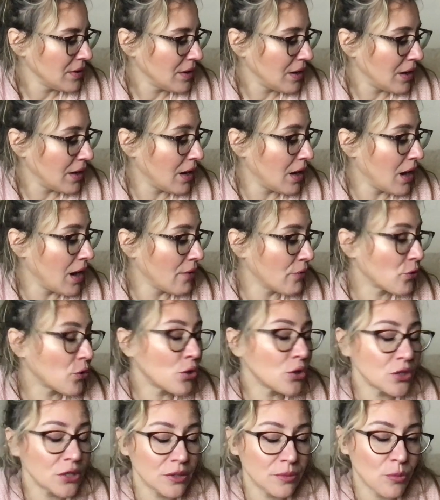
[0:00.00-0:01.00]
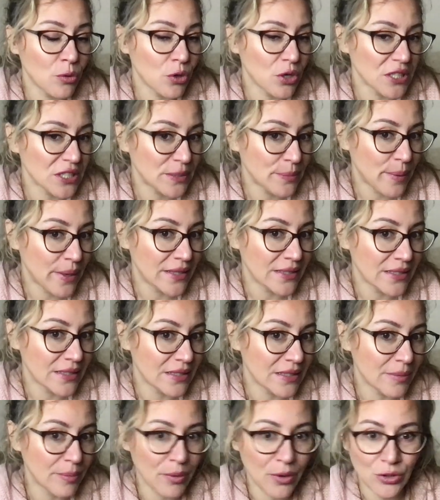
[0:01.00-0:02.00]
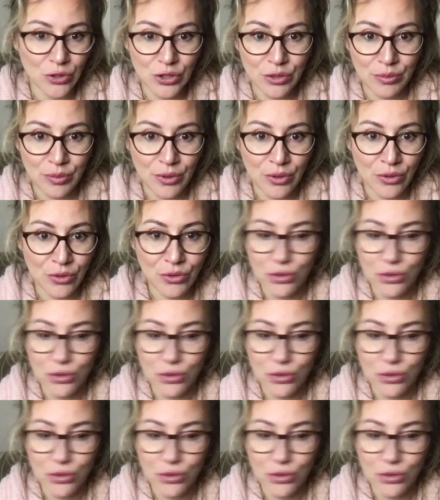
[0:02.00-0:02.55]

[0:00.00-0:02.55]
Of course, more expenses are possible.